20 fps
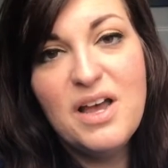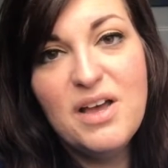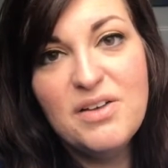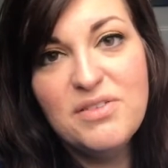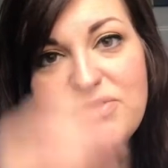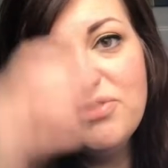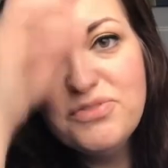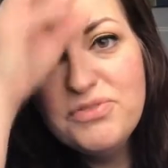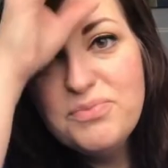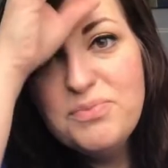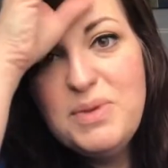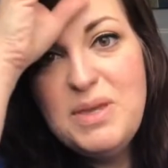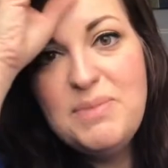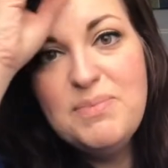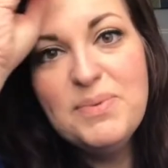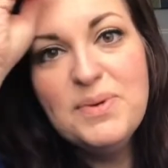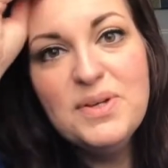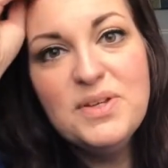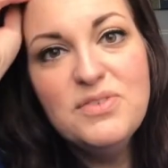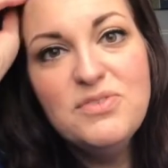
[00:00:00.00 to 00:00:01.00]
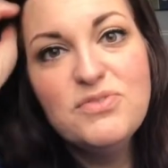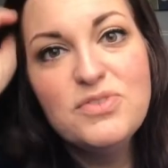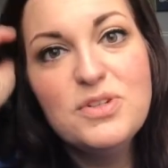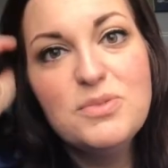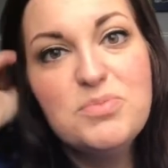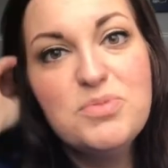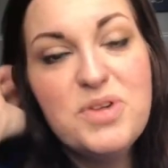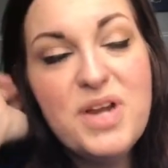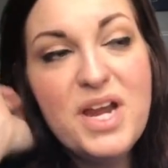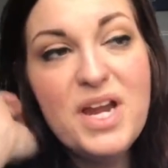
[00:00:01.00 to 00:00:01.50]
of people for
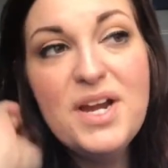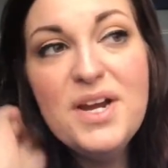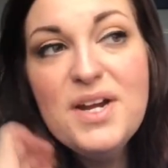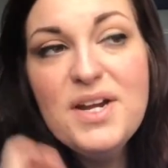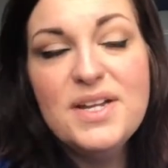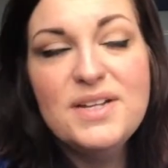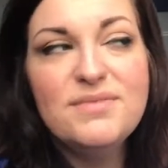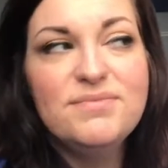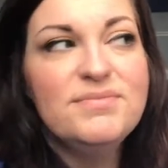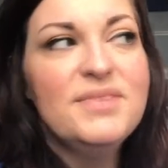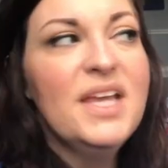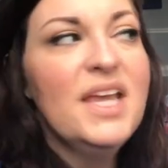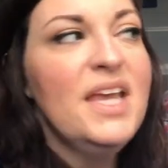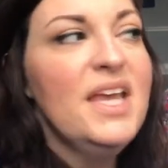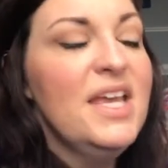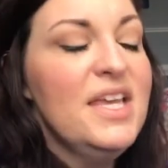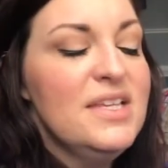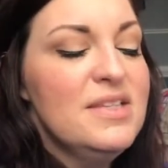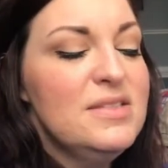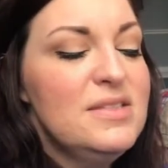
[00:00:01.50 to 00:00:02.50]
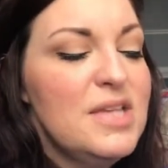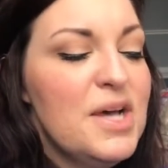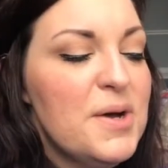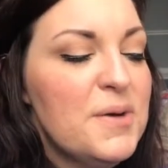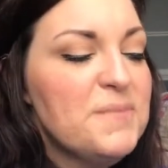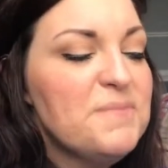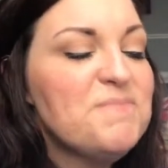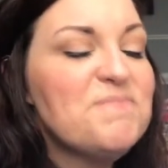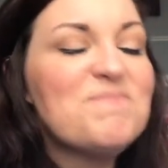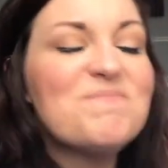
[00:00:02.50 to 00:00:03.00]
prayer. And
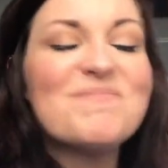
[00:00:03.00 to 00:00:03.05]
so